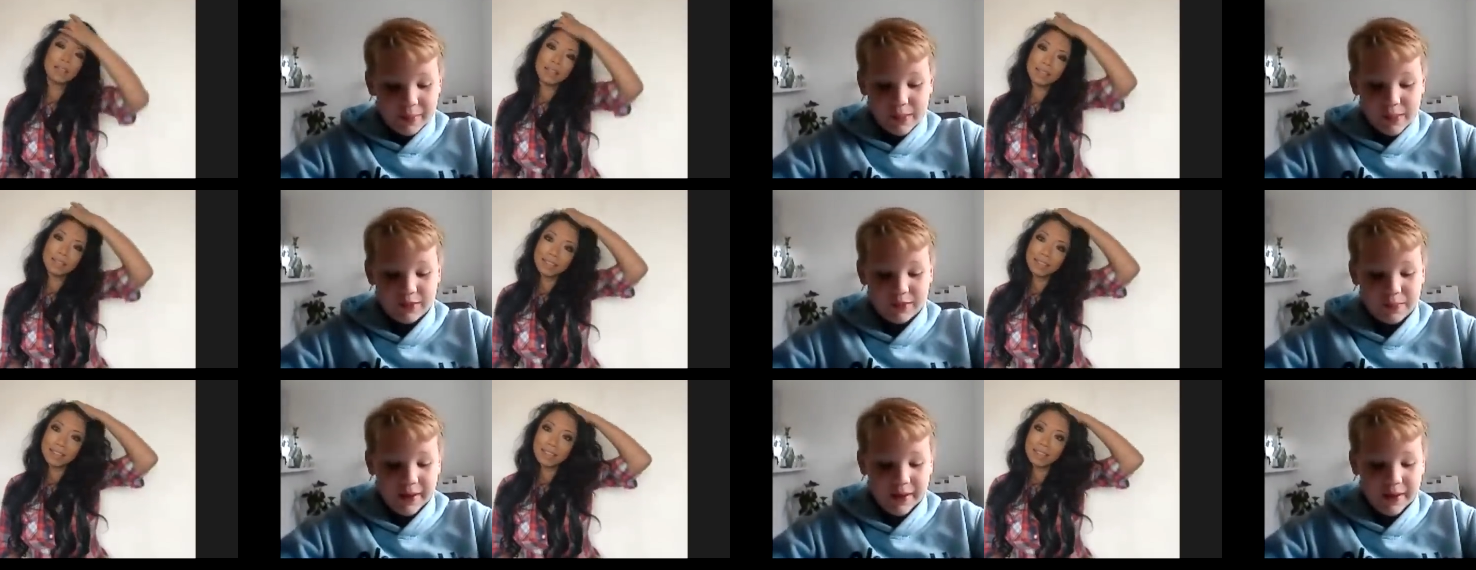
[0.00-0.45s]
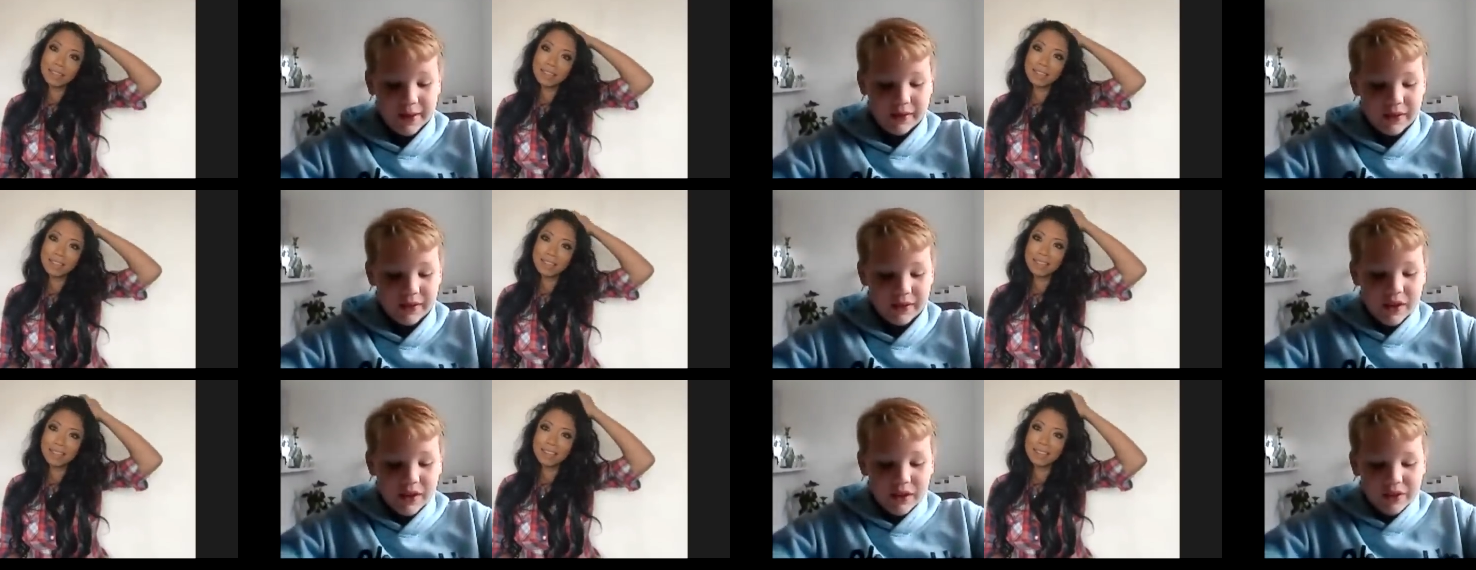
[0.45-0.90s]
Speaker 1: and we
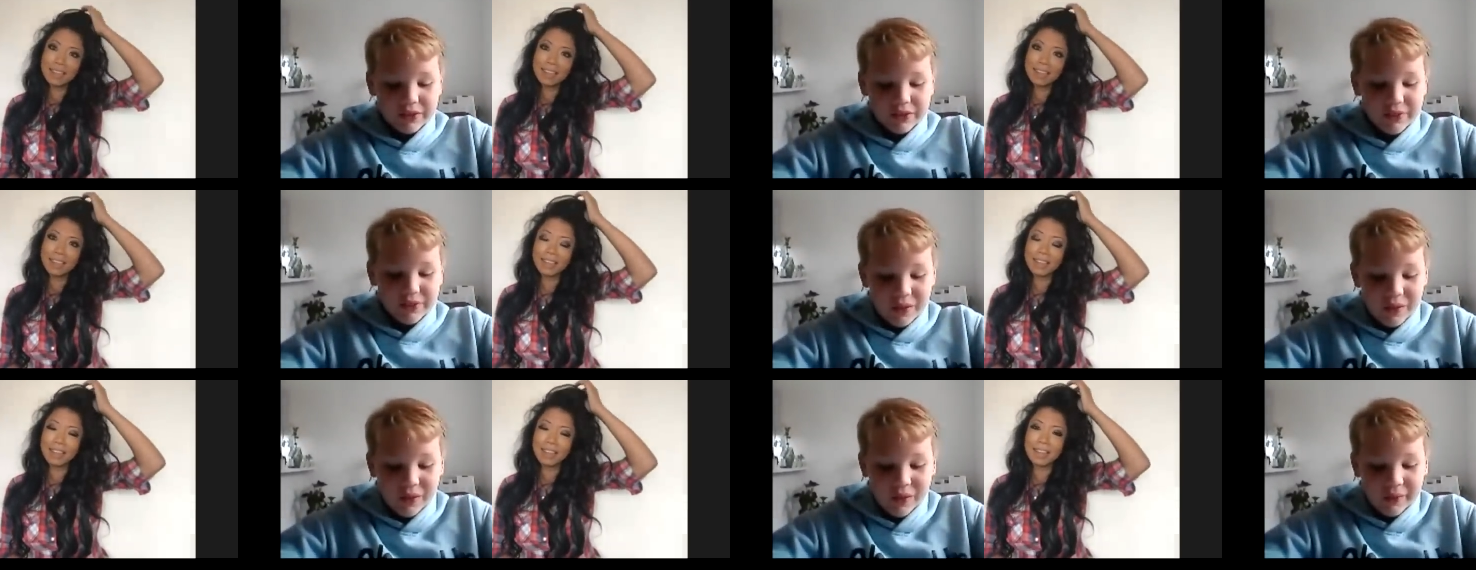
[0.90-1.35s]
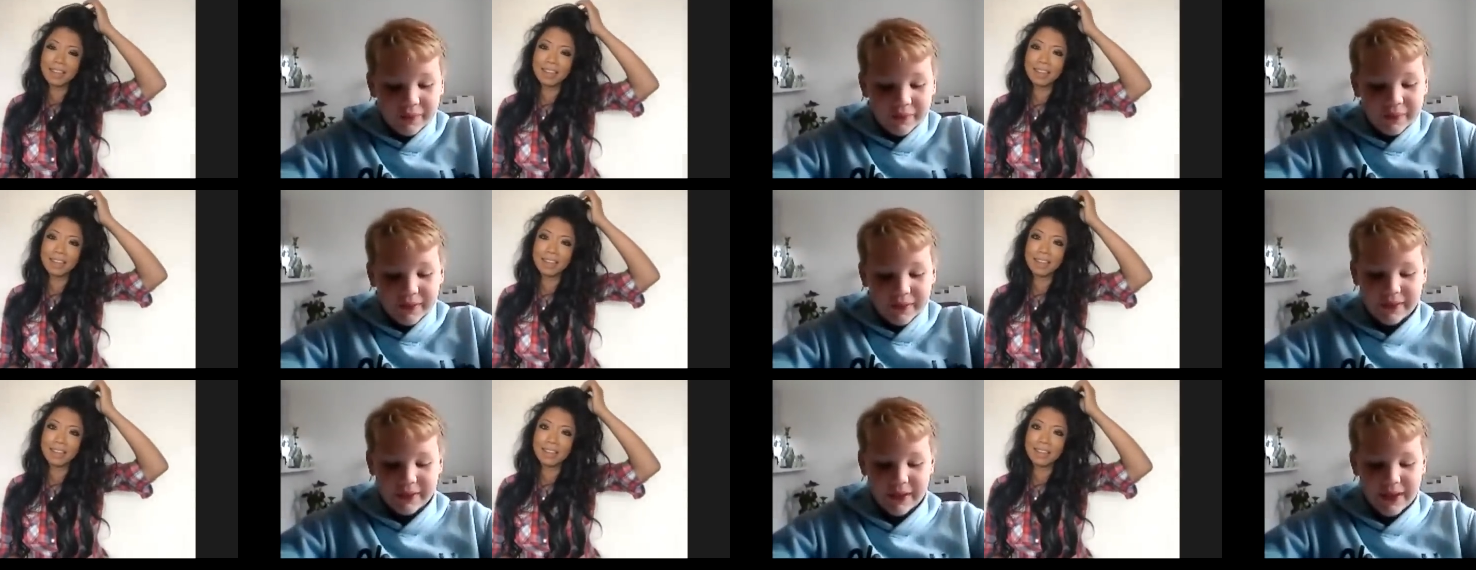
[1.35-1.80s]
spend so
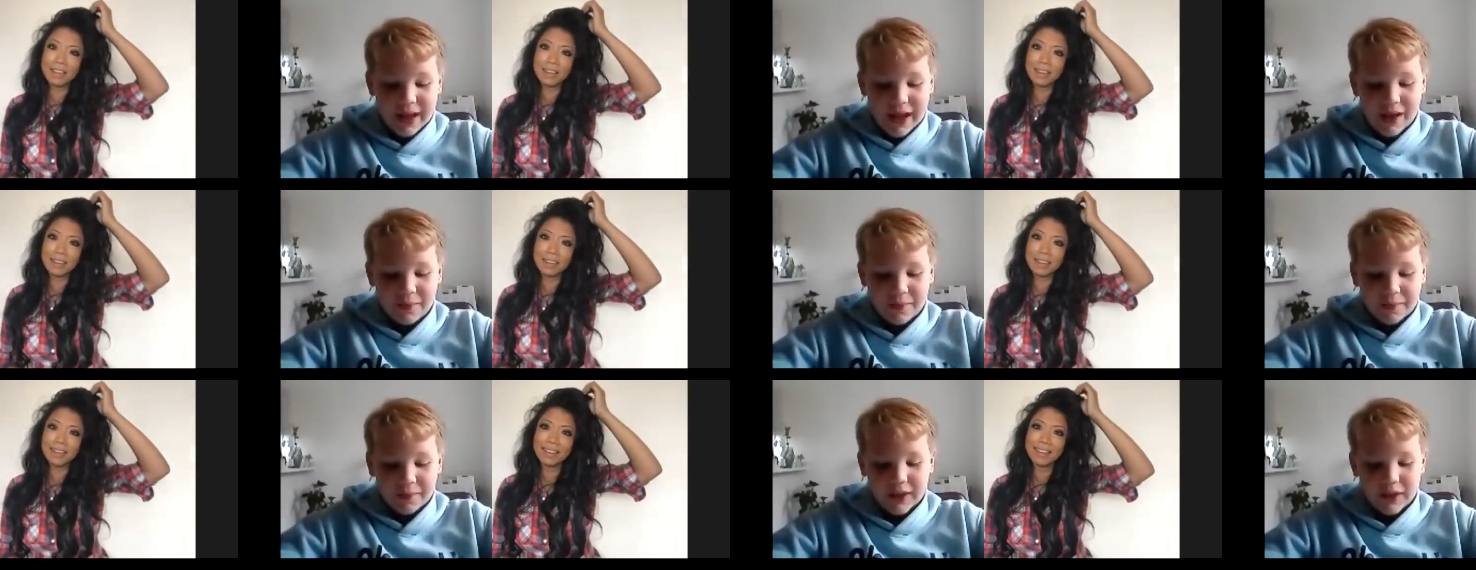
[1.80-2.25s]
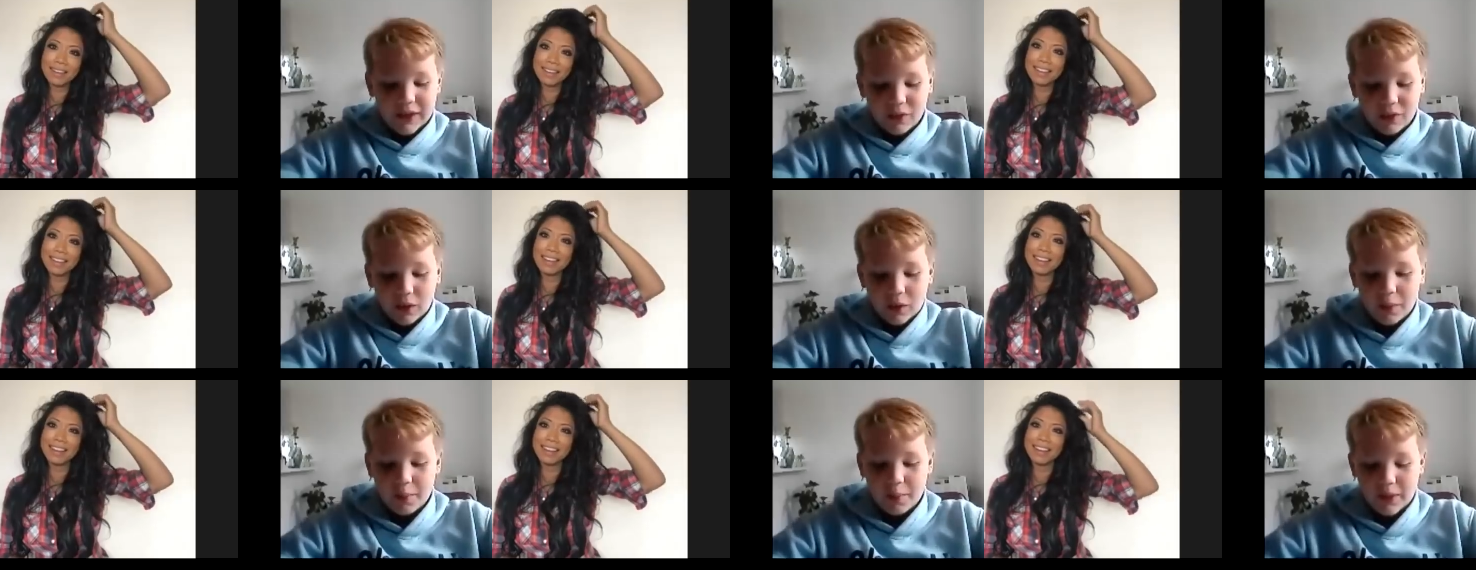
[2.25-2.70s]
long looking at how we can
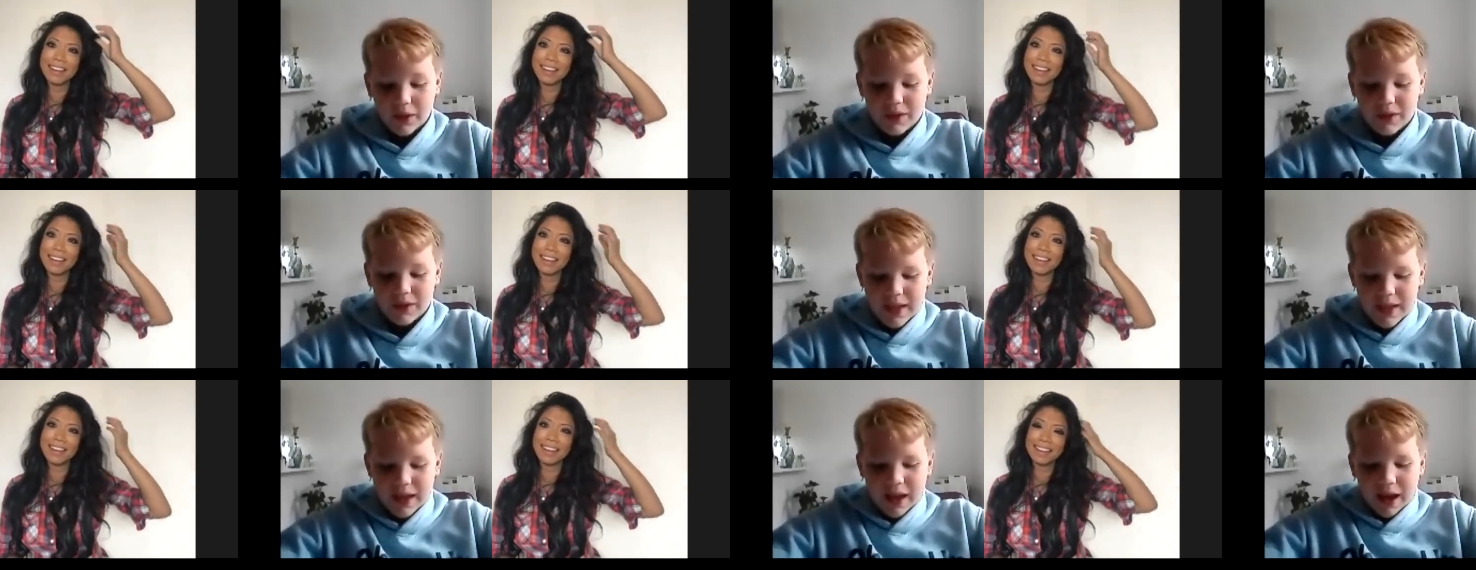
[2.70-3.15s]
grow, but